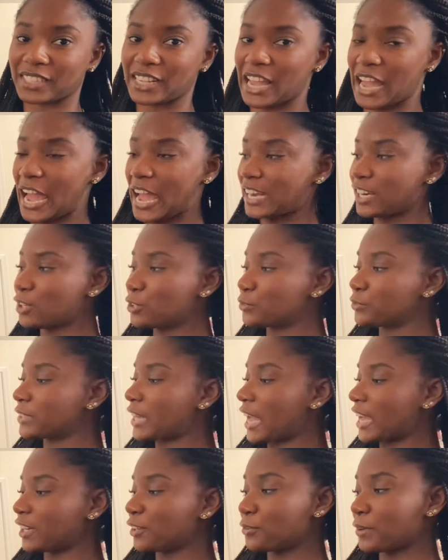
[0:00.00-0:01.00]
I
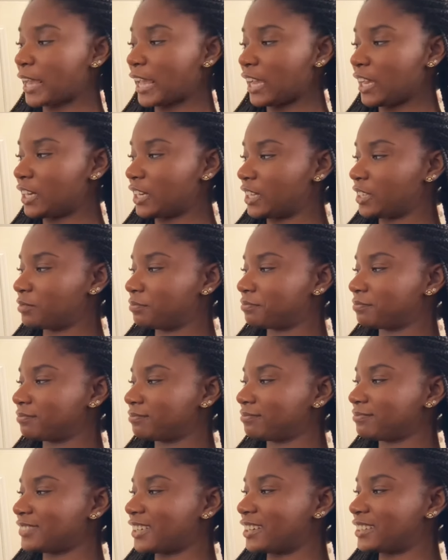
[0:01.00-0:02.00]
don't hate it,
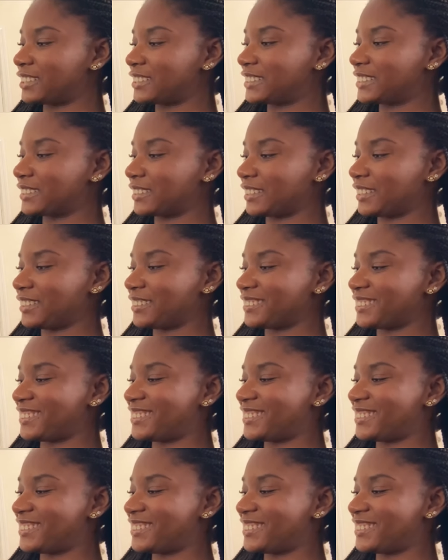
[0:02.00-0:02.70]
honestly.